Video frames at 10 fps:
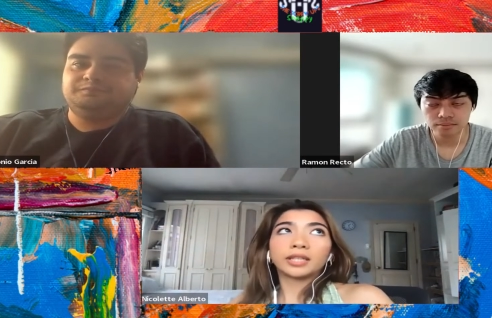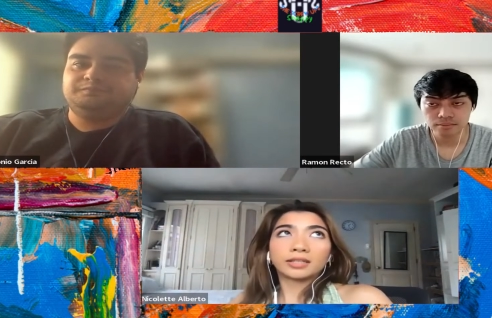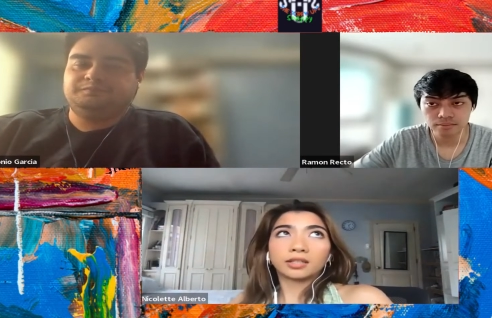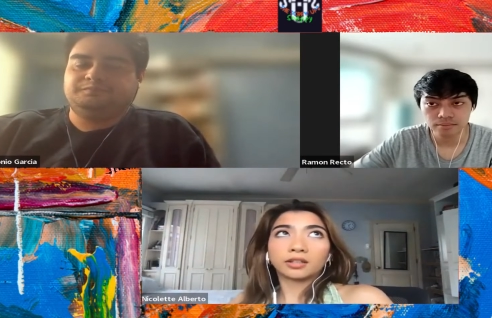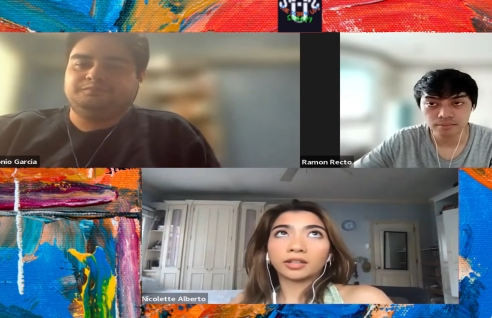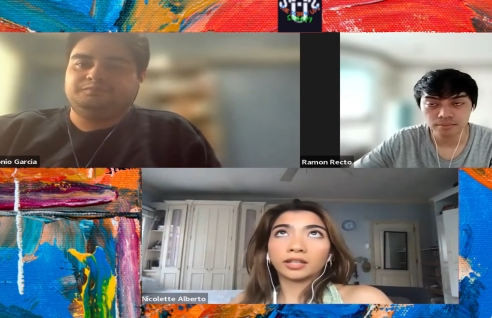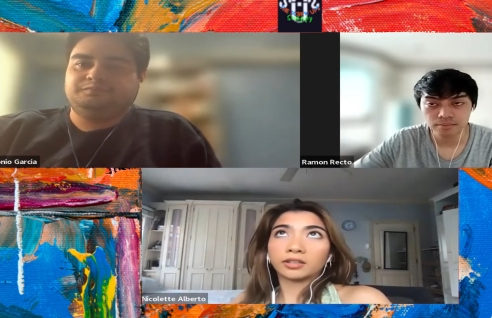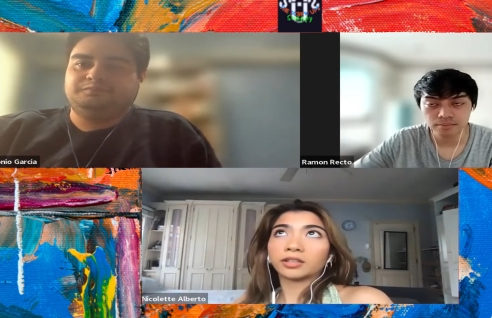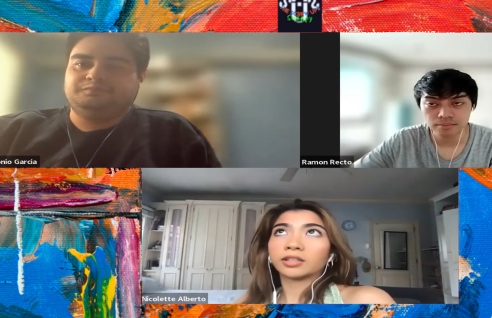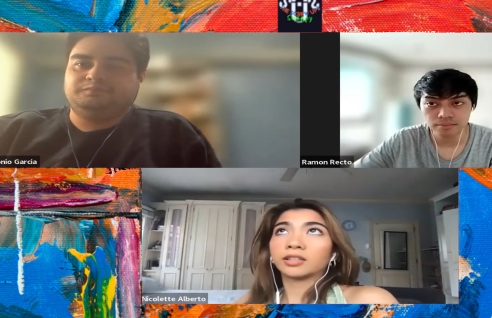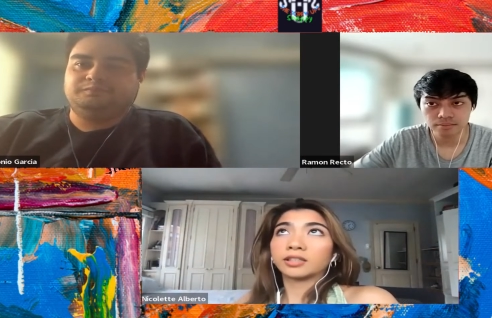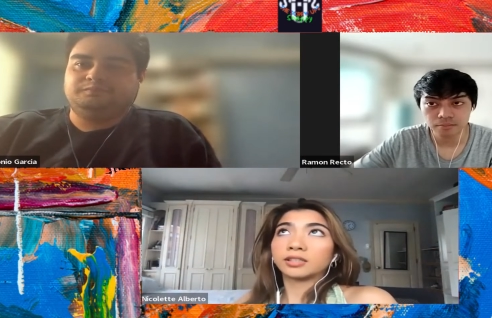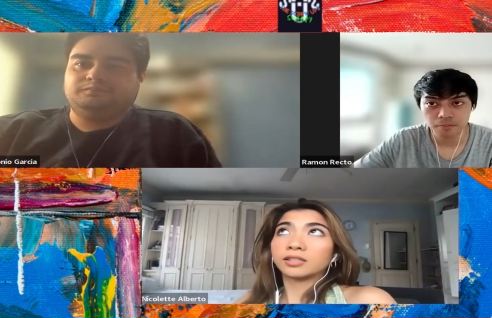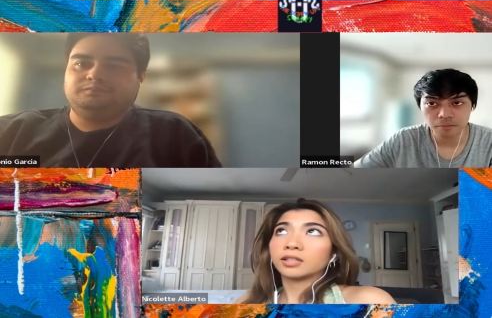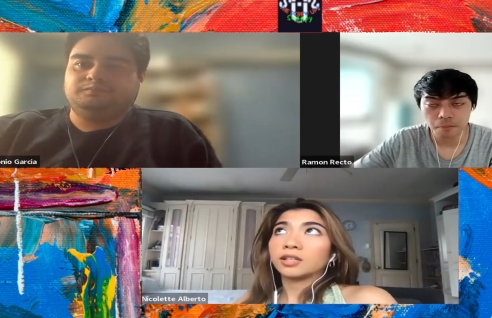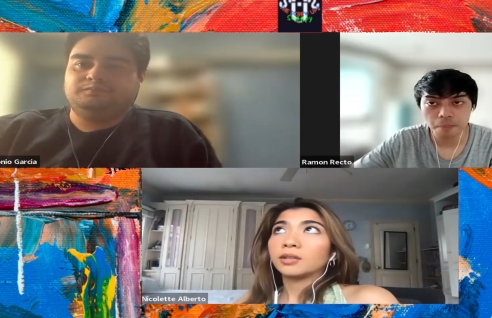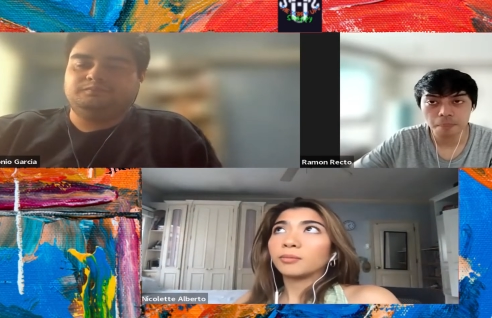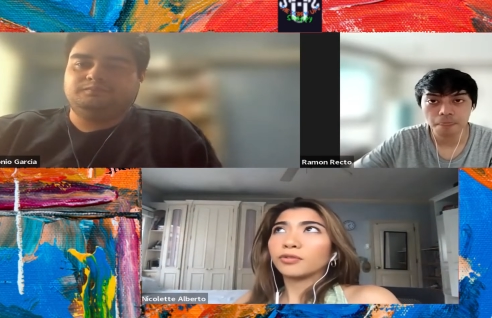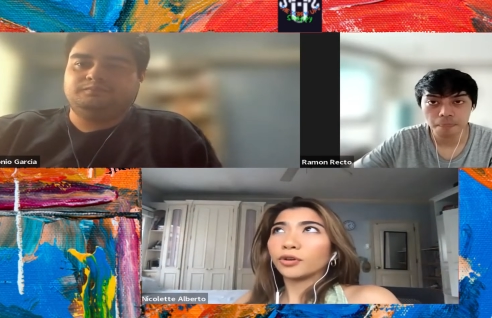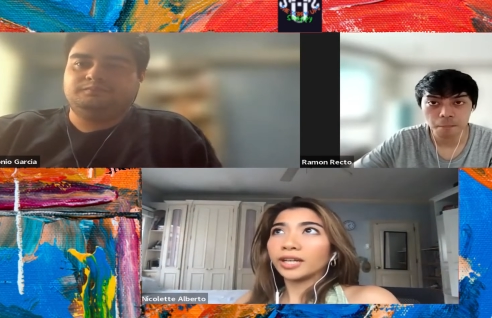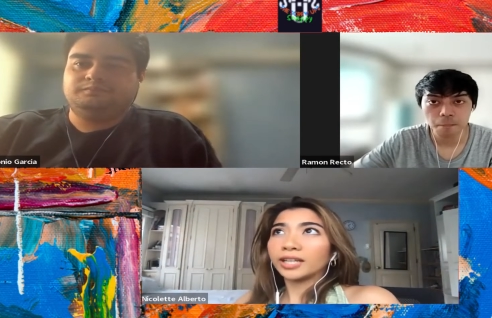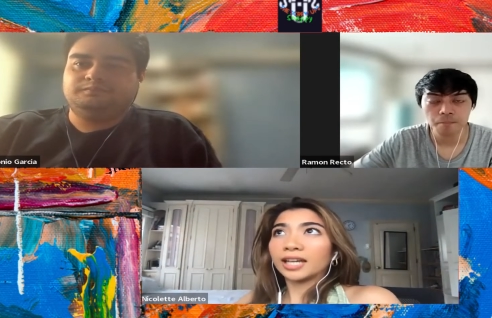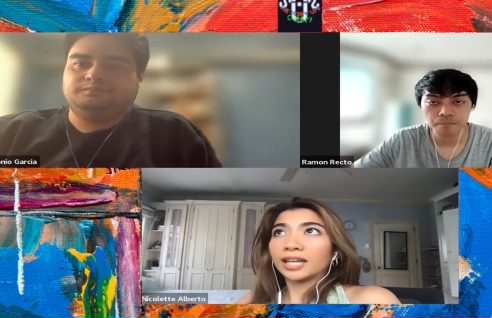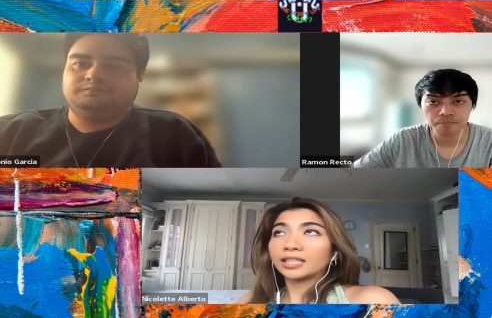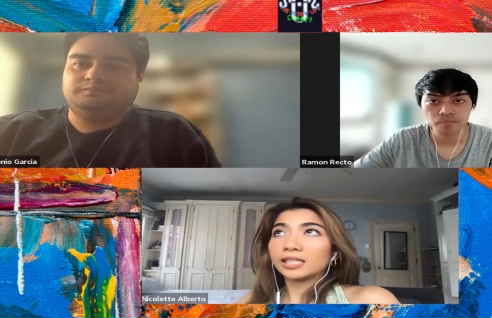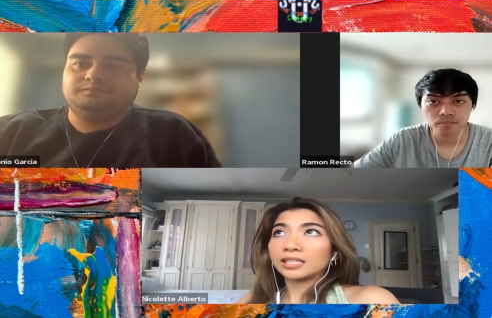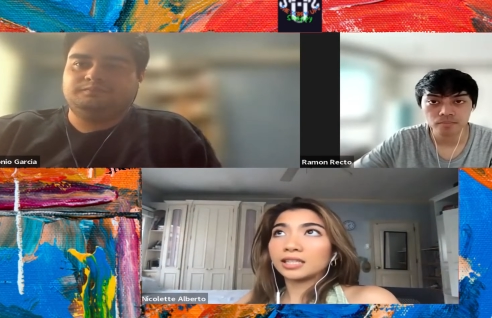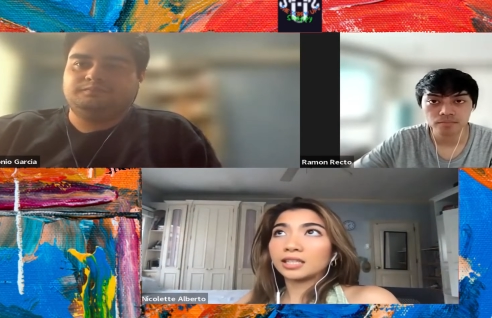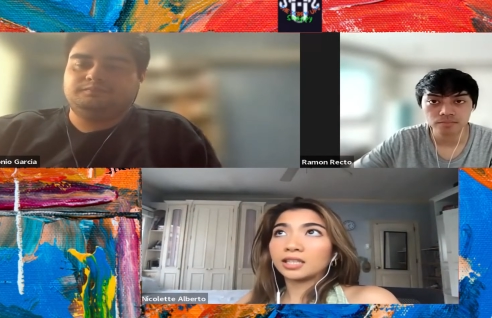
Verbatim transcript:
Speaker 1: as a creator because before I kind of see